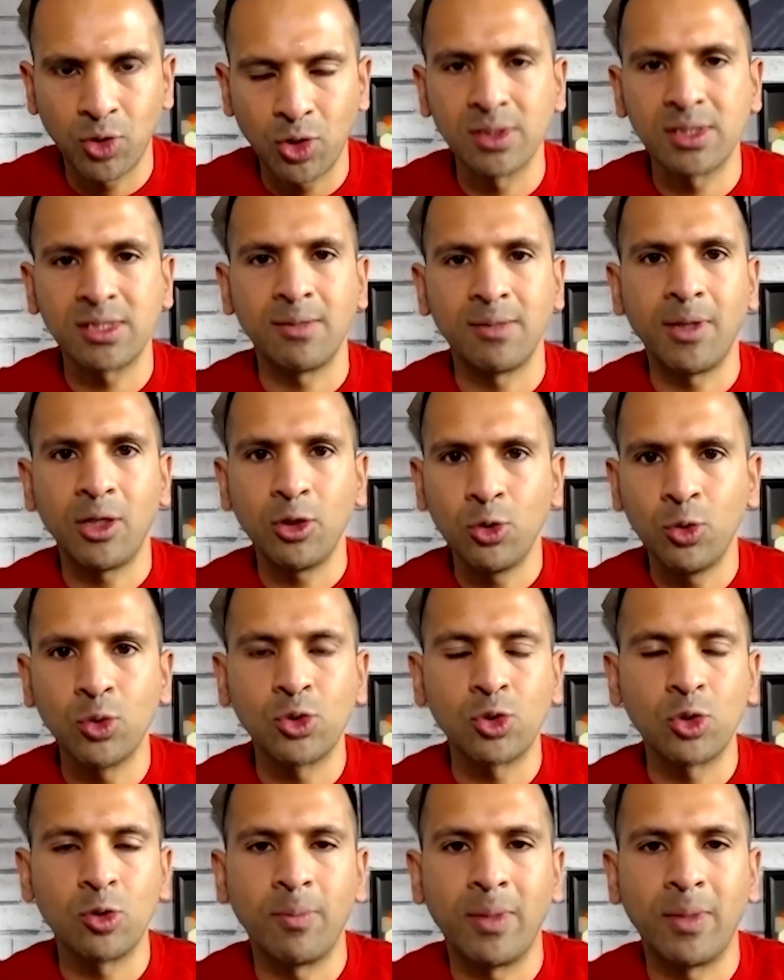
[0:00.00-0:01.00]
concept that you're
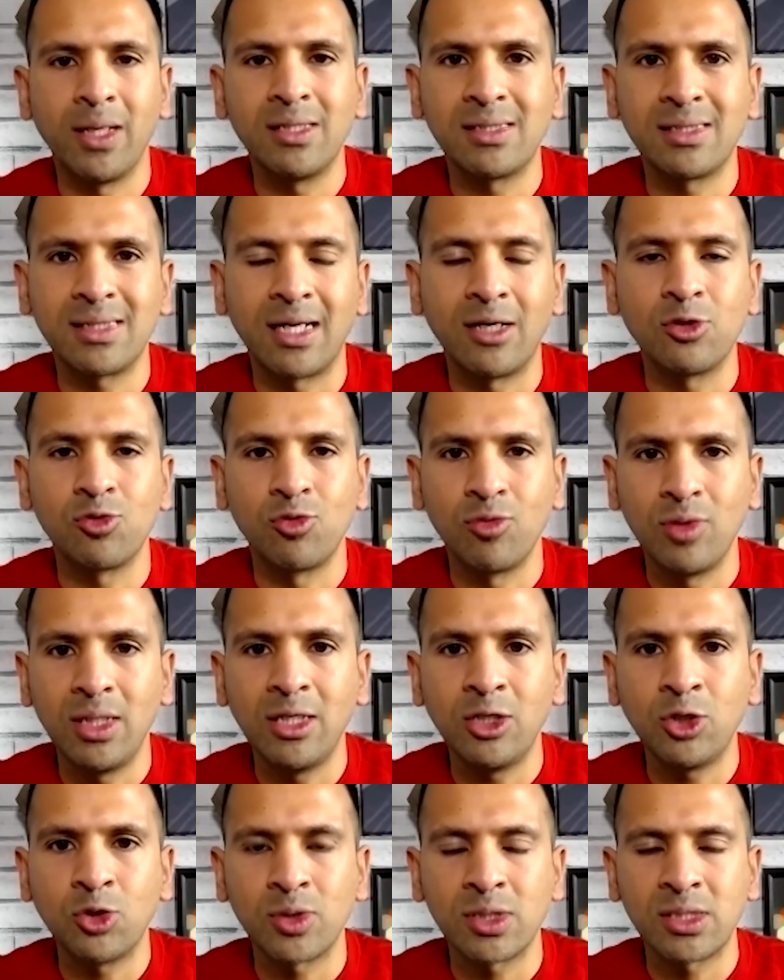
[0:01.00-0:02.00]
talking about, it sounds really
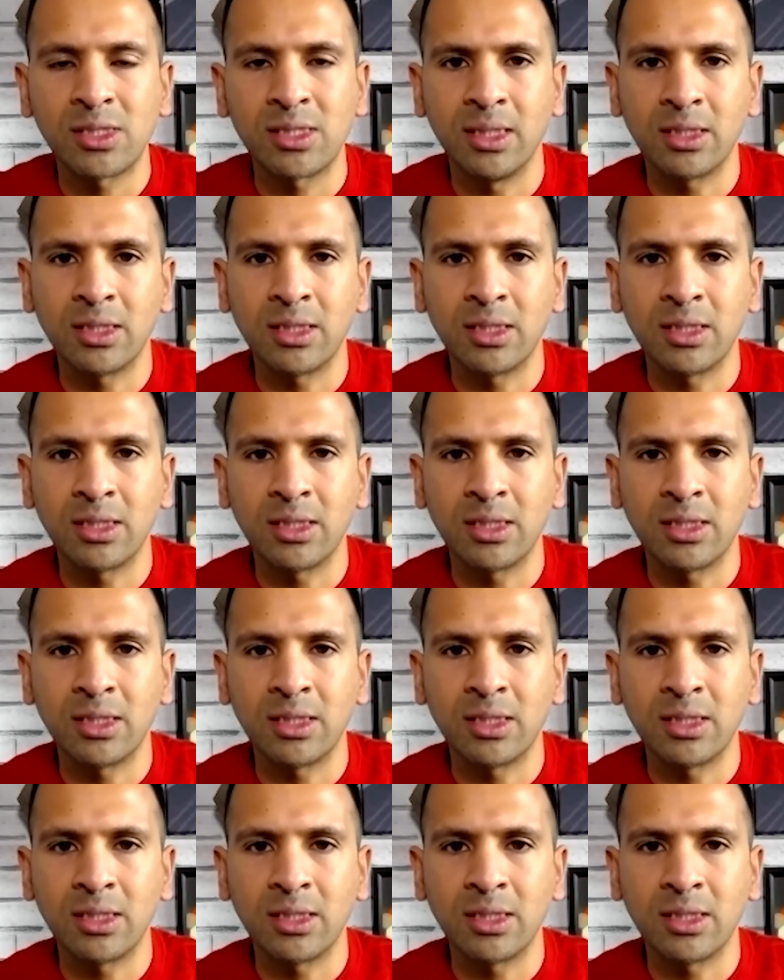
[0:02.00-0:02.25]
interesting.